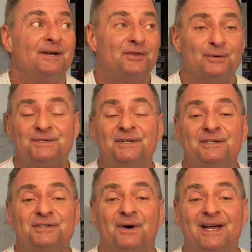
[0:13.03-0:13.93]
There was an
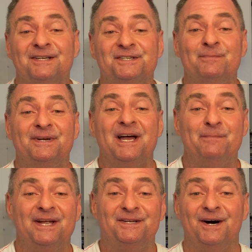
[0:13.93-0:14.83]
issue. I had somebody I
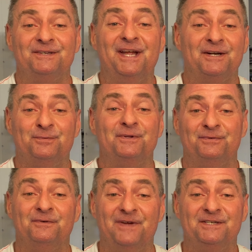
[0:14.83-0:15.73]
made contact with
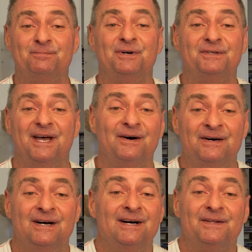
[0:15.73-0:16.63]
through Facebook
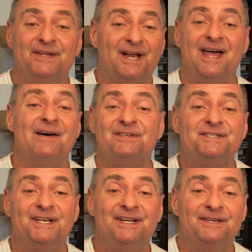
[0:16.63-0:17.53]
now that I haven't
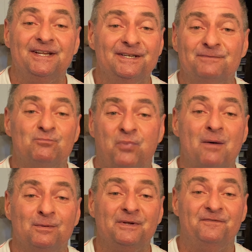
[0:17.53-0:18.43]
seen in
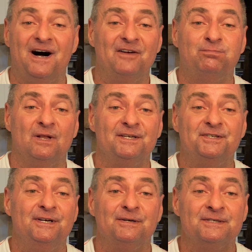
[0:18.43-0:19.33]
probably five
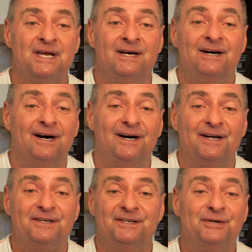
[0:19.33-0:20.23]
plus years.
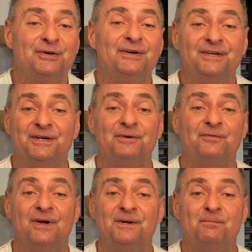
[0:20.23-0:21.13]
Uh, near and dear
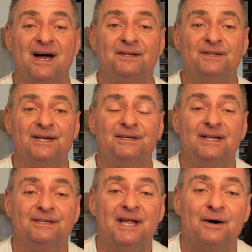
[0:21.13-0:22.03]
friend back then
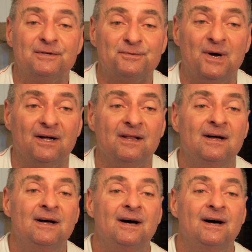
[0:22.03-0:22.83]
and now as well.